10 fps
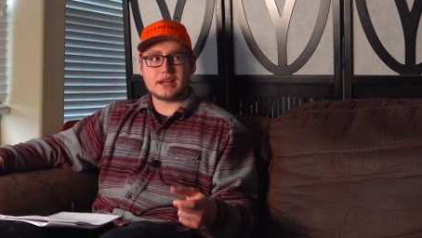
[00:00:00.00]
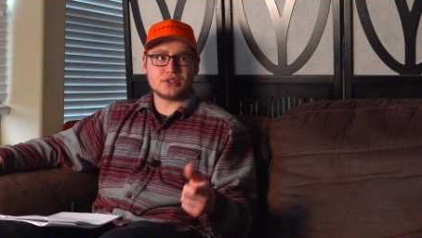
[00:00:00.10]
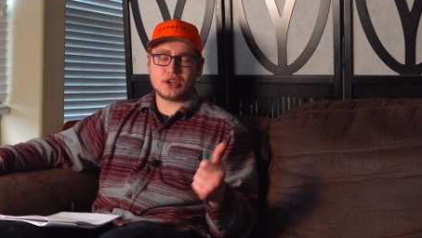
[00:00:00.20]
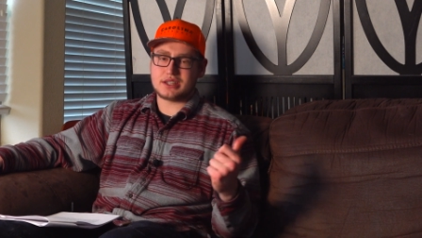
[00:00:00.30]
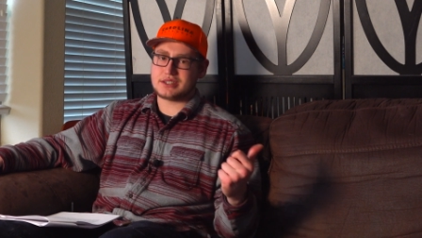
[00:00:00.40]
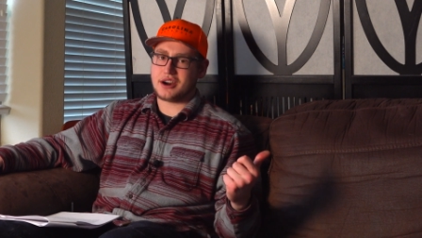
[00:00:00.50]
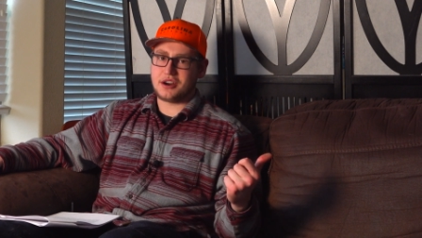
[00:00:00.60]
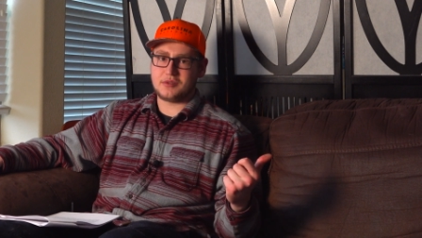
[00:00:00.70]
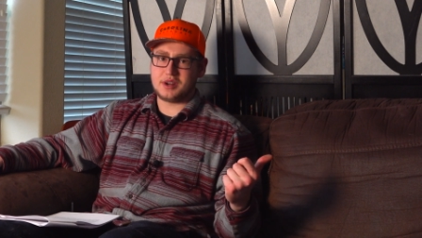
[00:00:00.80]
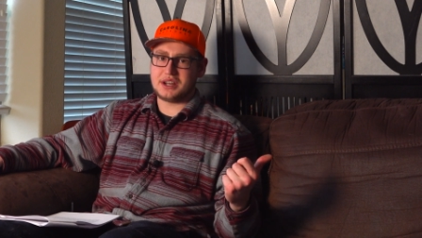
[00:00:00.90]
I just
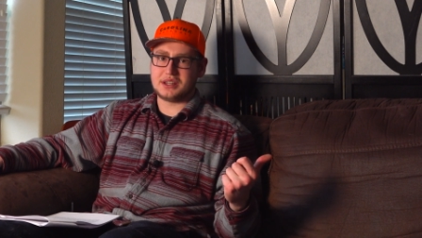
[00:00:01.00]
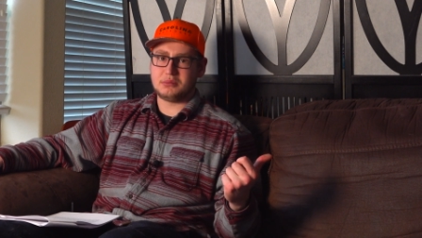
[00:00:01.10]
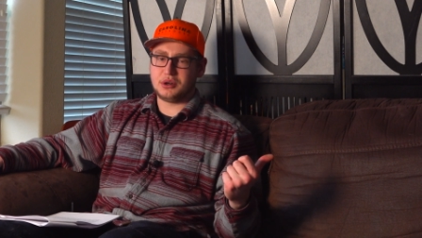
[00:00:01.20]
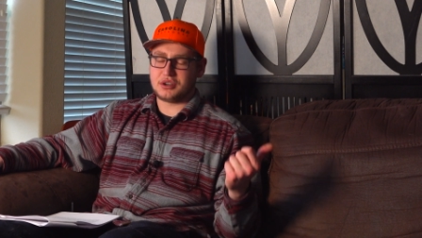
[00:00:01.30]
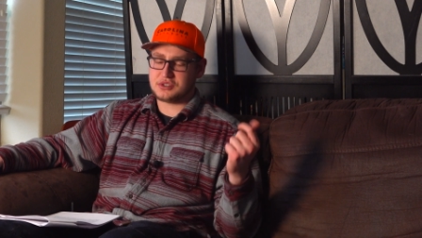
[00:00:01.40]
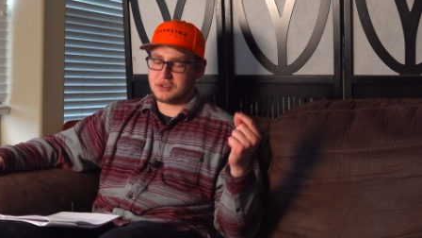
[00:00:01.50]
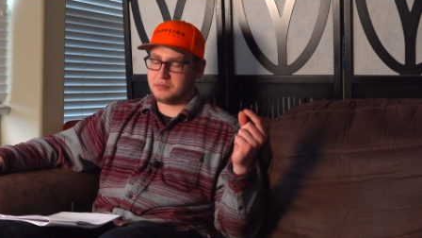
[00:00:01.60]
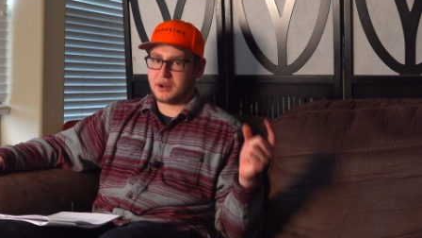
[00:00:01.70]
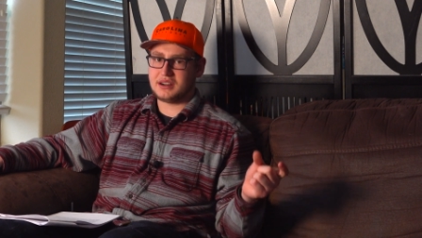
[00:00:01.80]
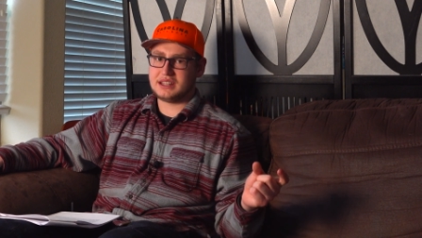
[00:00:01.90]
started reading the book, so I'm
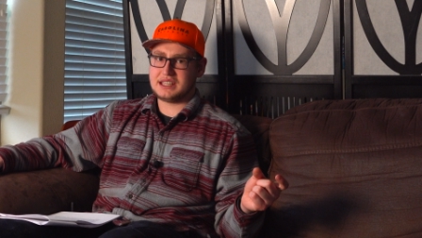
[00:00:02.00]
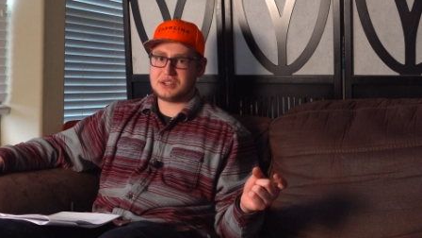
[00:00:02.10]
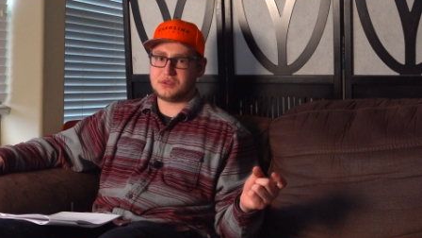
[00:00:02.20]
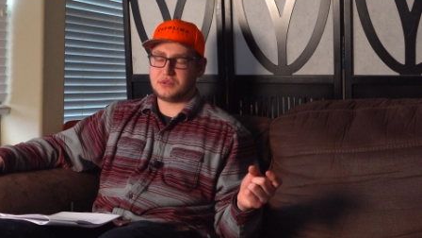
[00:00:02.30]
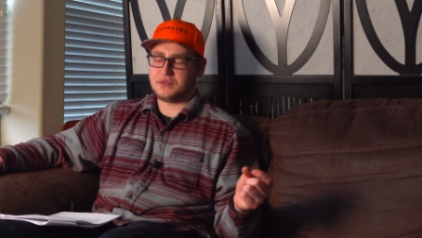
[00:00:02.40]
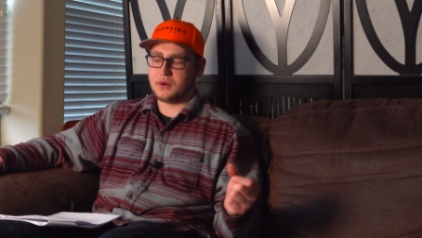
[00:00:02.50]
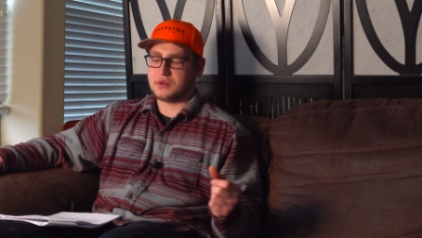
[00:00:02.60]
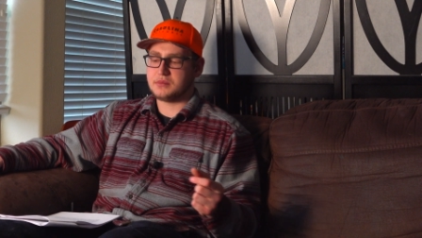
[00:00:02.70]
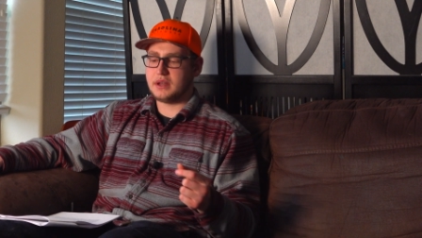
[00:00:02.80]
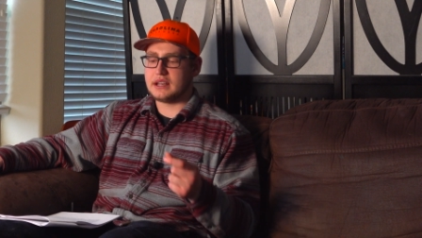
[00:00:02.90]
barely into it,
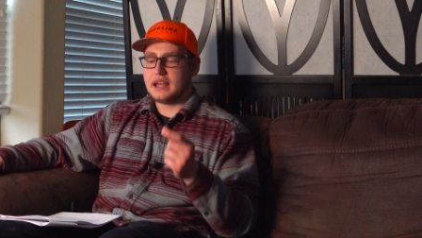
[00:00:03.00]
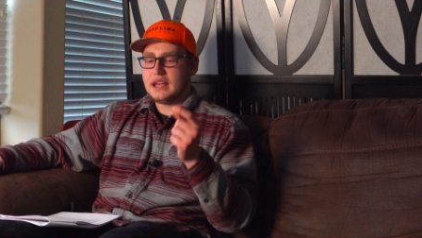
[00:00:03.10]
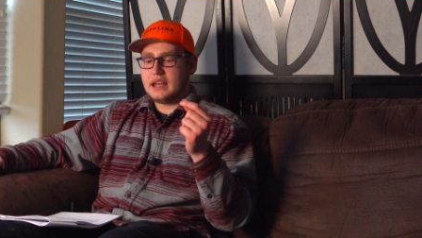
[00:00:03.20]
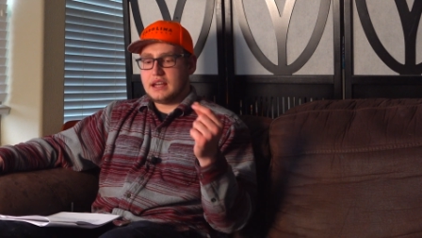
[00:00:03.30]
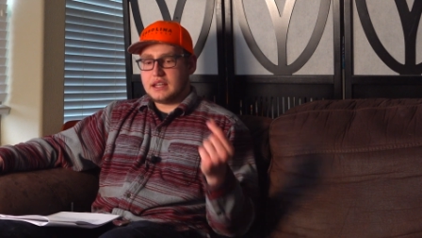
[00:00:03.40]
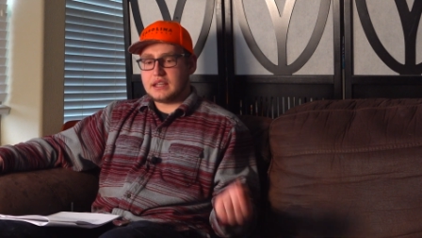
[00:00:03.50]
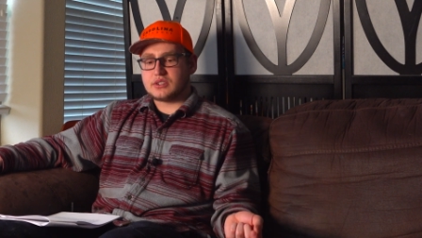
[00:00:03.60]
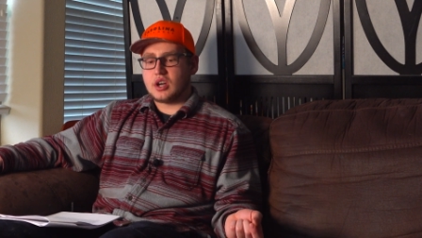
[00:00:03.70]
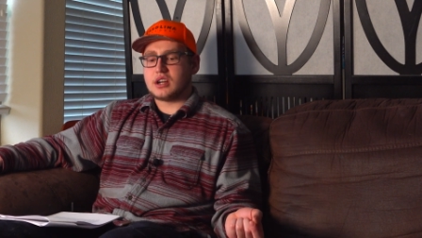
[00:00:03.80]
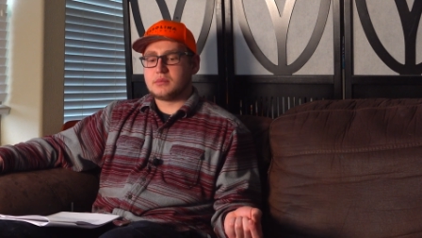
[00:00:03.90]
folks, but he
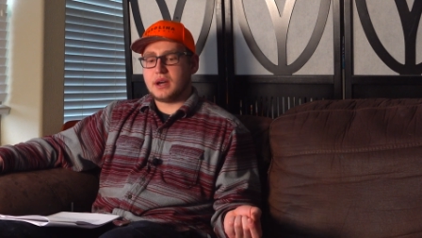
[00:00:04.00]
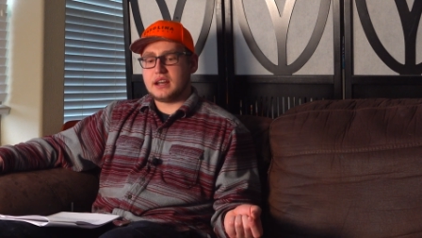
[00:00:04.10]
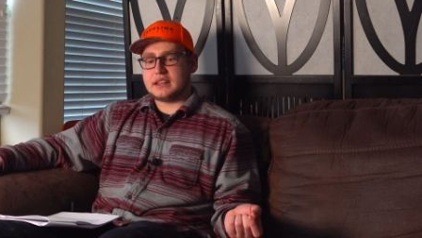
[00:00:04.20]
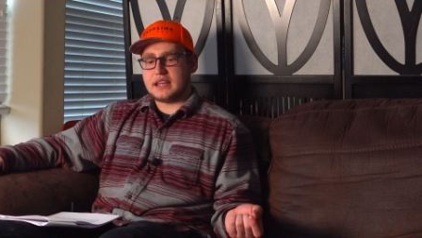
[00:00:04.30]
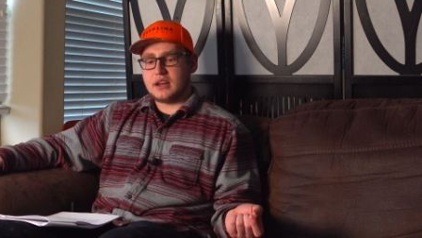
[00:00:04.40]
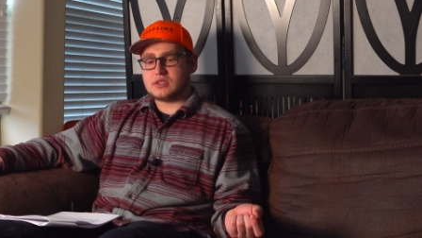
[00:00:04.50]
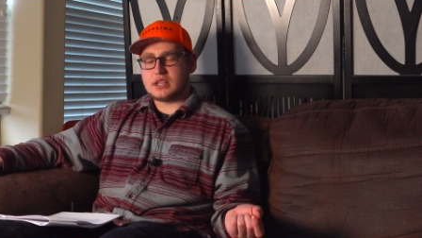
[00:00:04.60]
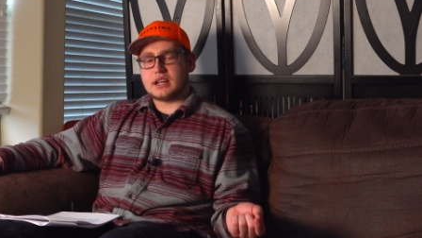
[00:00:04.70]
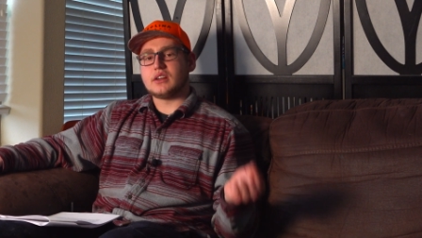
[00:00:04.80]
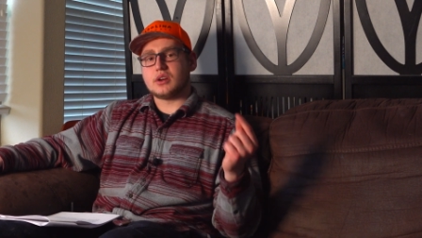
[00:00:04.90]
talked about at the
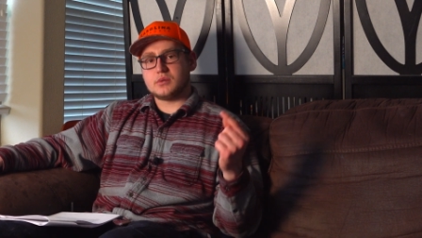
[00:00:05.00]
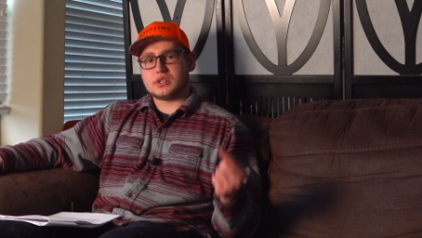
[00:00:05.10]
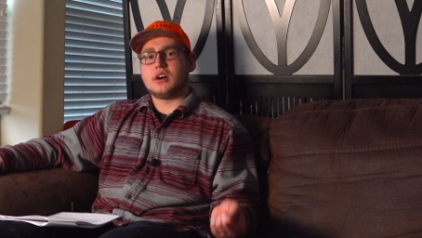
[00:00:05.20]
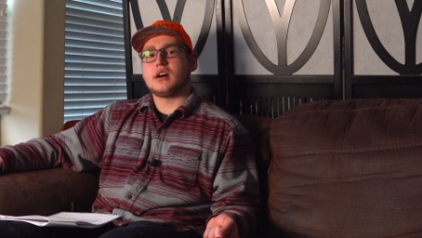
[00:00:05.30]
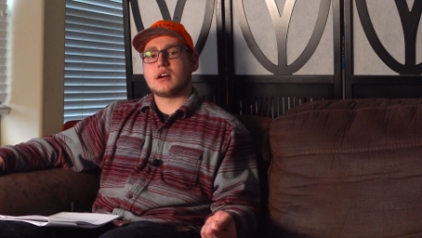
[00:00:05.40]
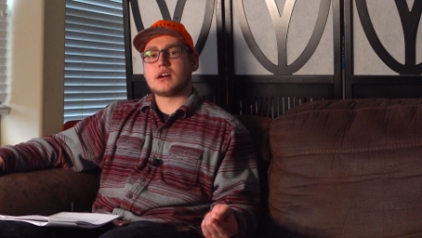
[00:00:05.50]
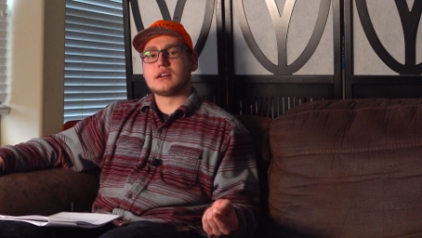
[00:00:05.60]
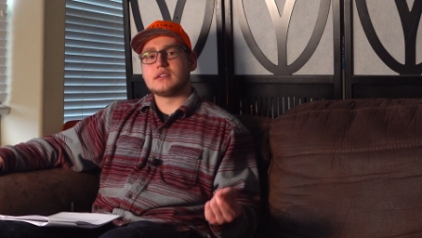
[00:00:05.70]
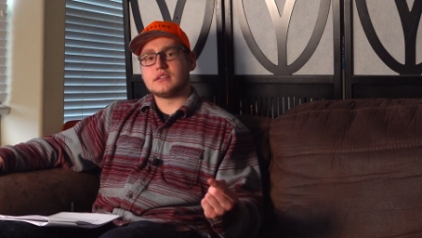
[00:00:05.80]
outset how there was a hunter